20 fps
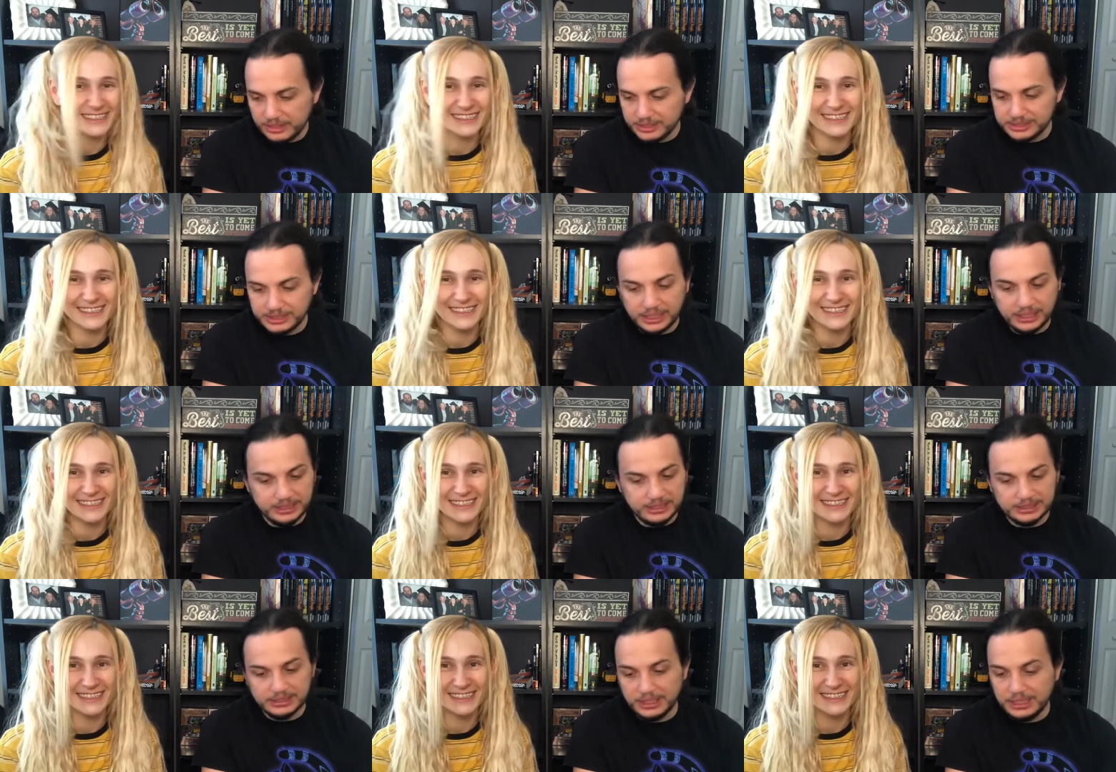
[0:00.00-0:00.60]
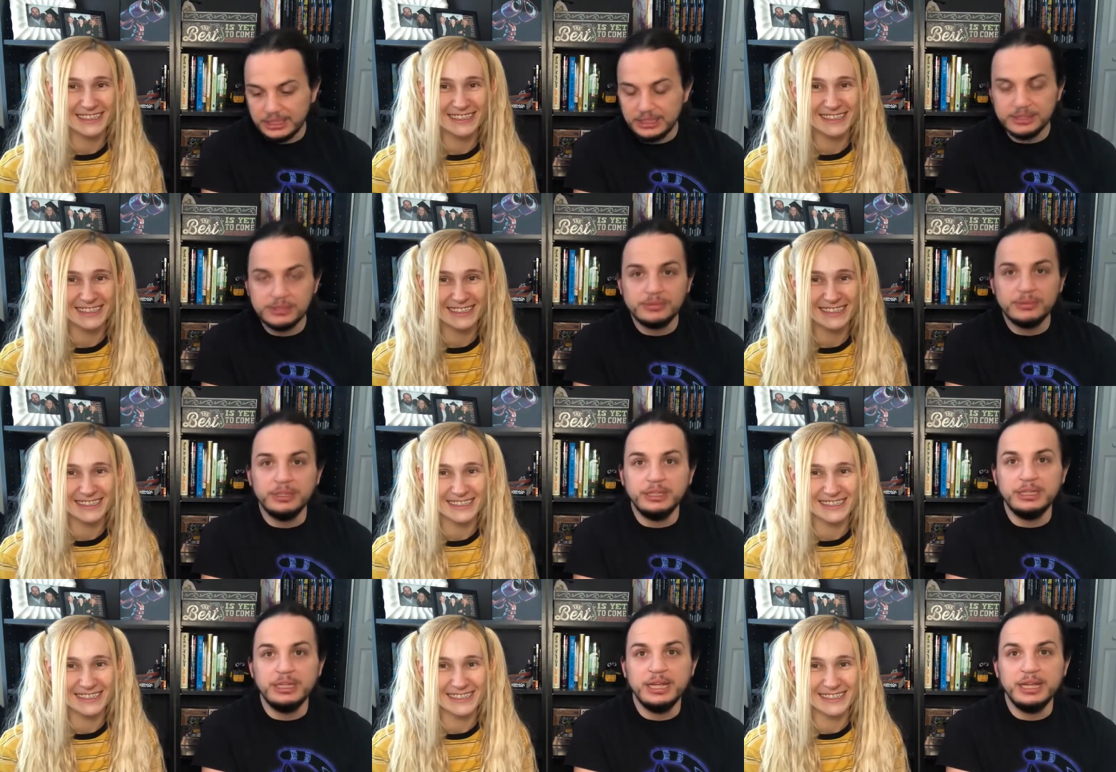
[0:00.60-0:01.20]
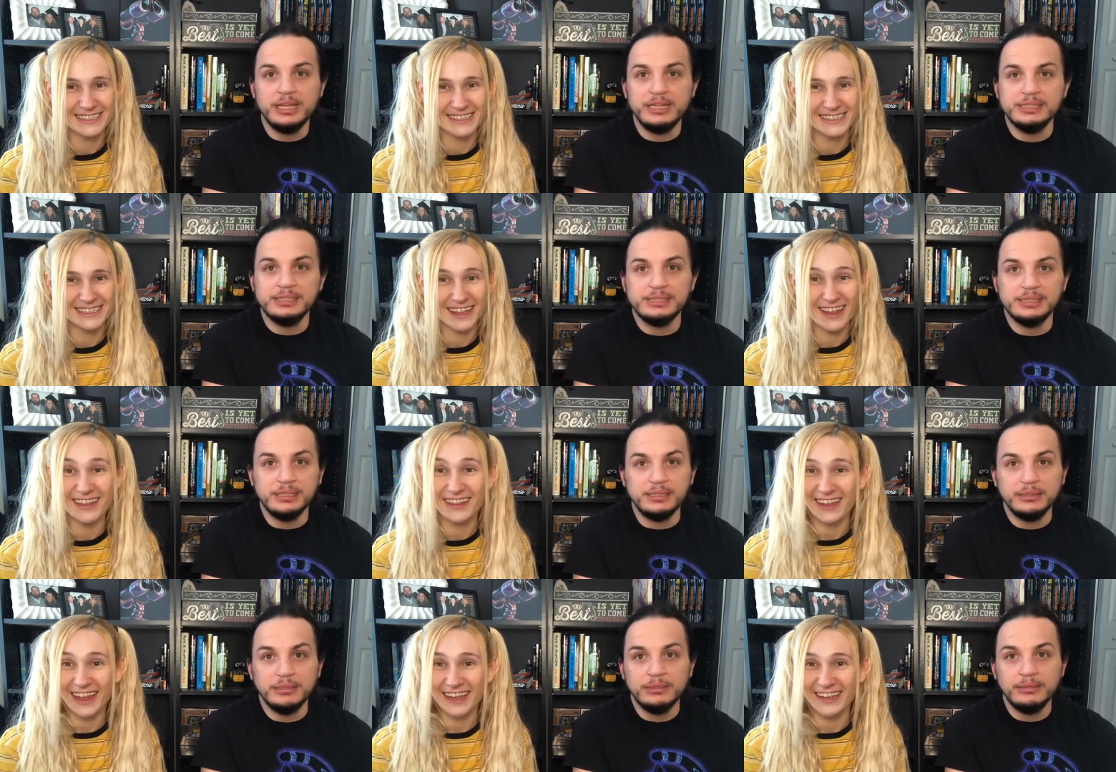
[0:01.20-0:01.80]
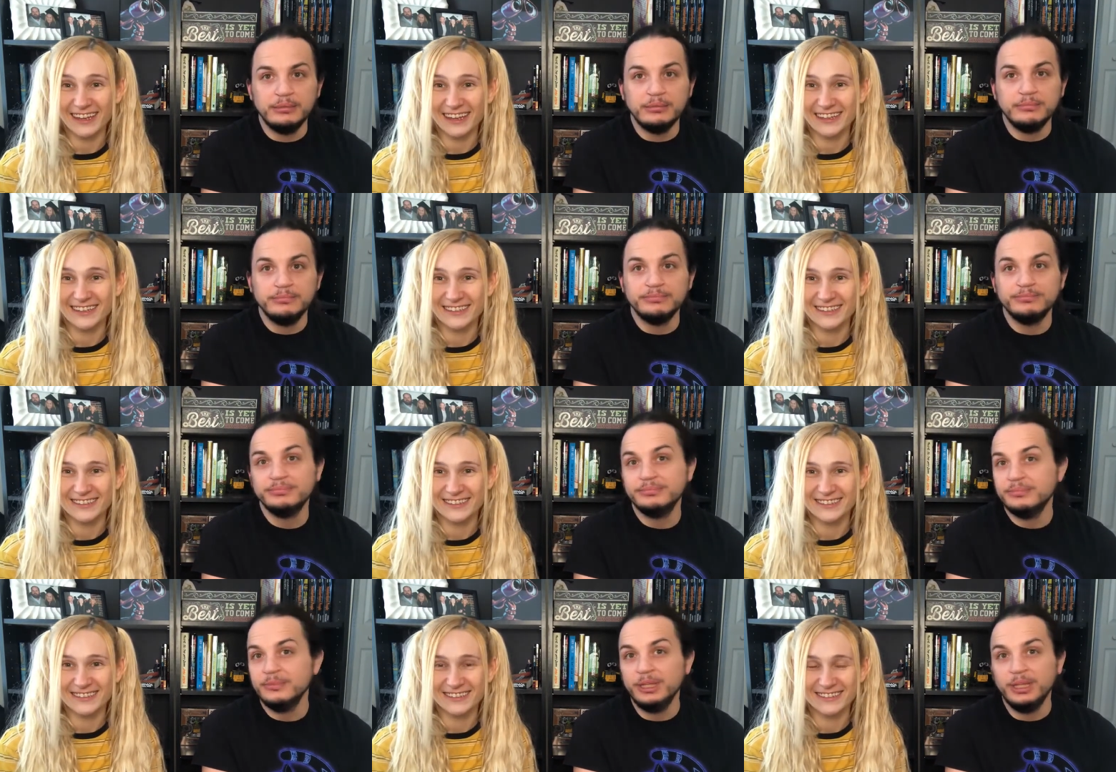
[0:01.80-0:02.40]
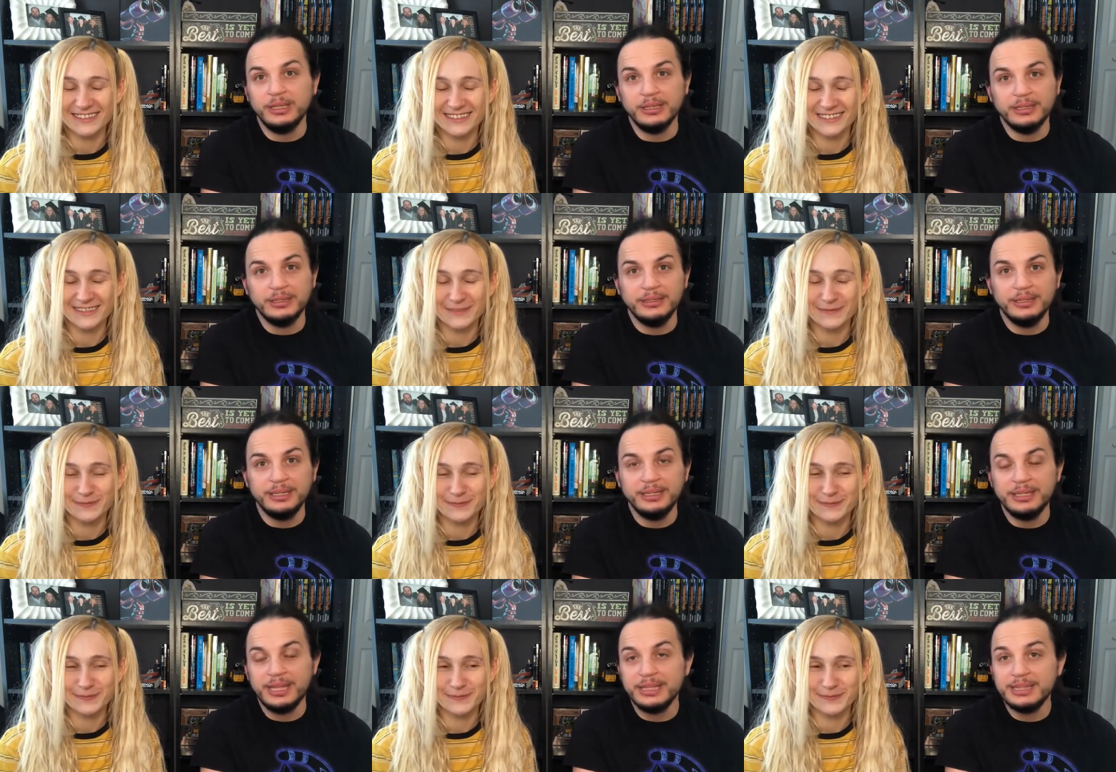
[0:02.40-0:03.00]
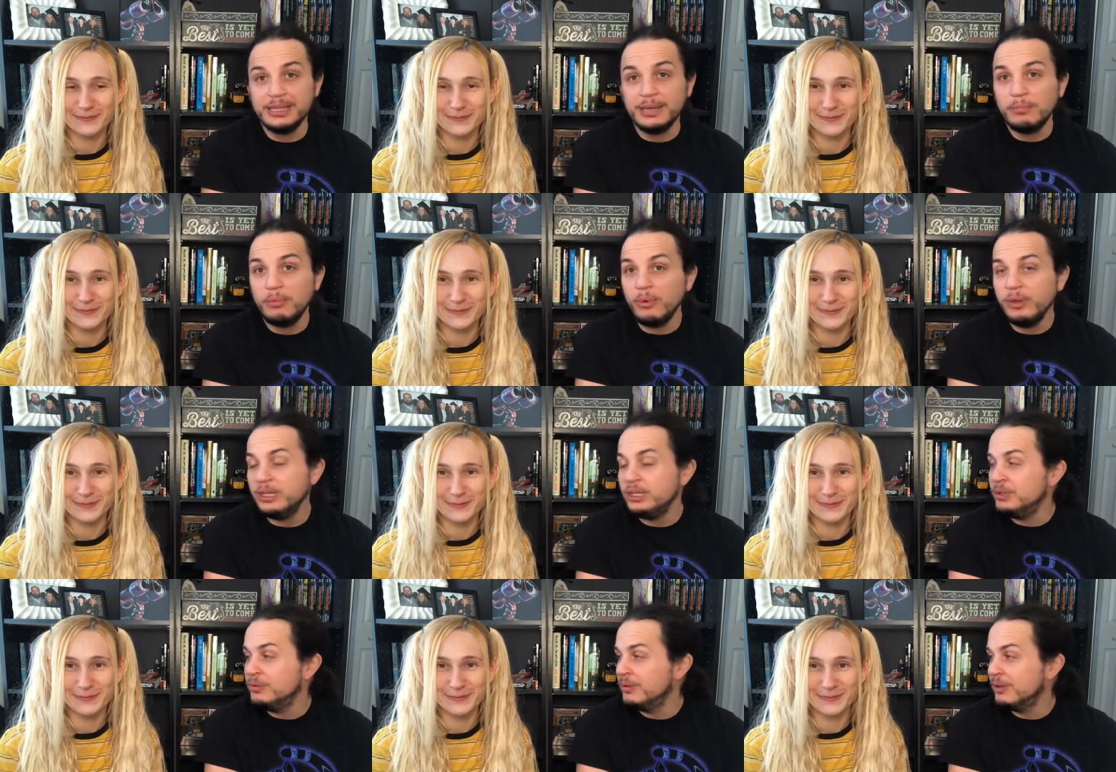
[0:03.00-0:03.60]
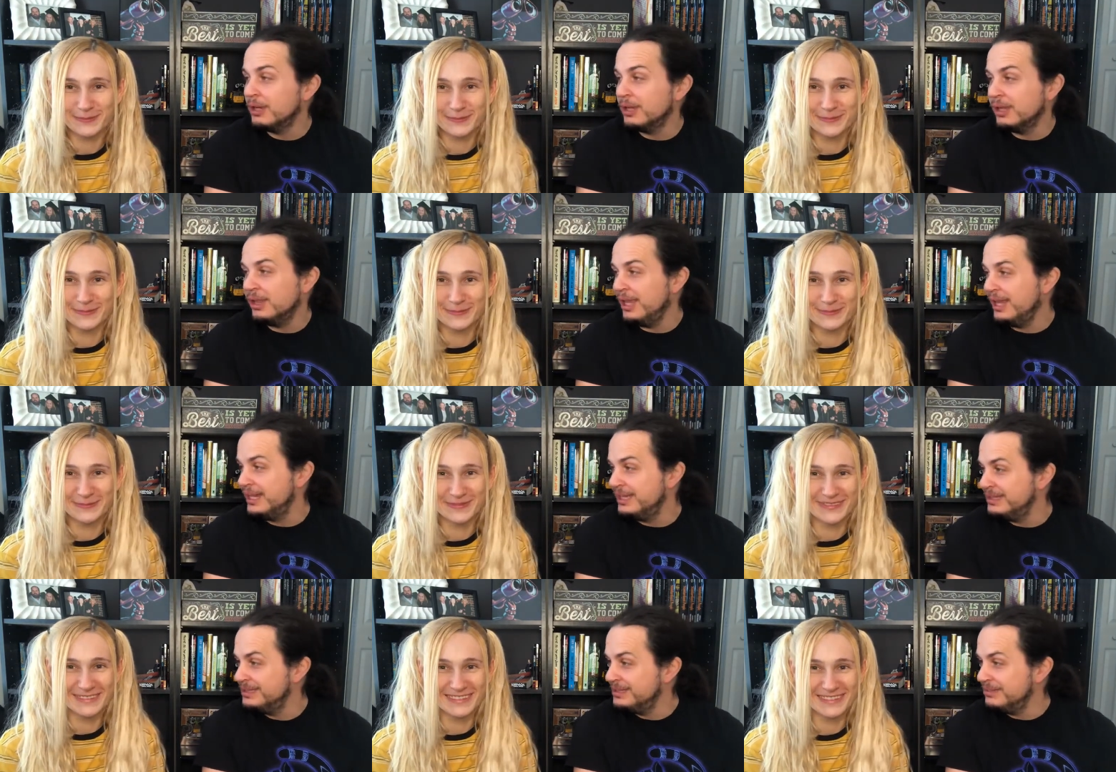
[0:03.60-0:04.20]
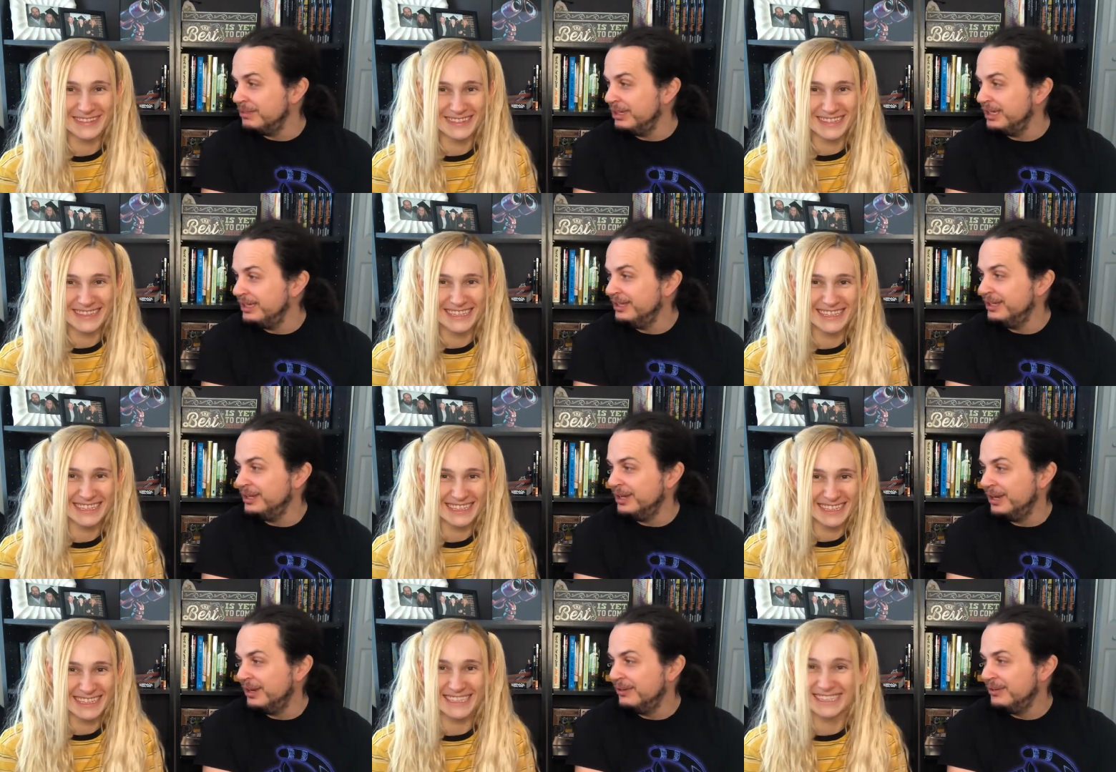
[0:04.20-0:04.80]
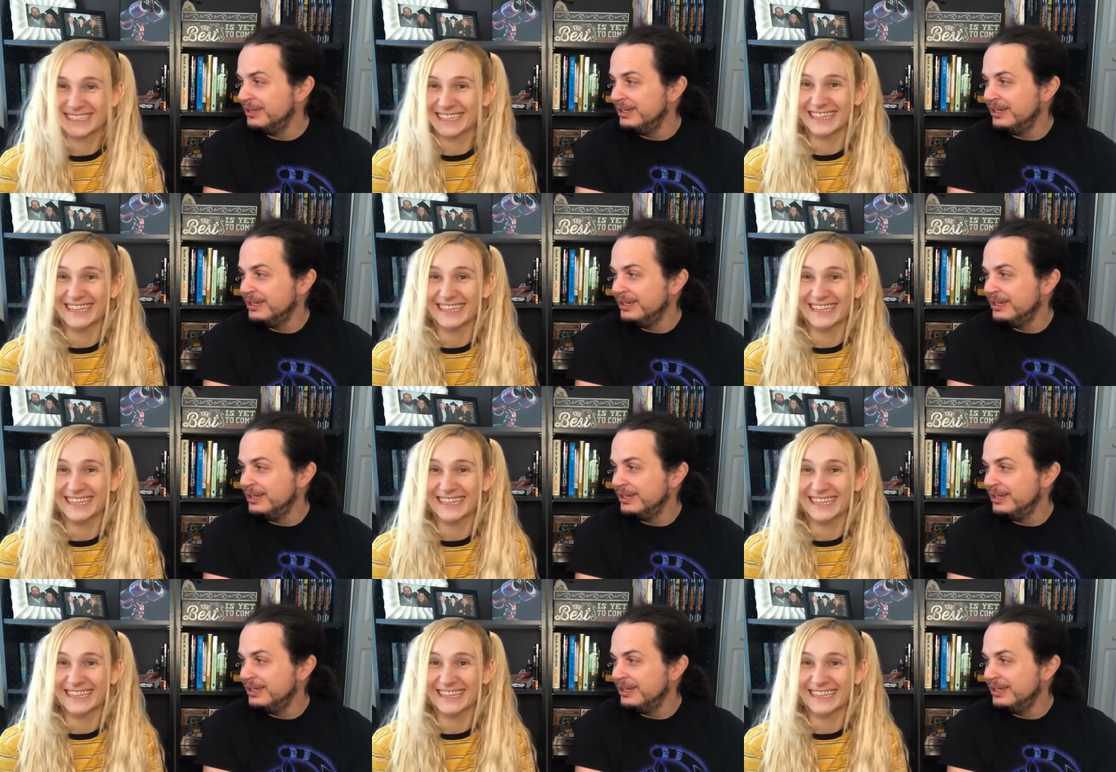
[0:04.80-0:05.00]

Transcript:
Speaker 1: like, this lady is really nice and lady. Look, at that point, you were a client to me, you know, this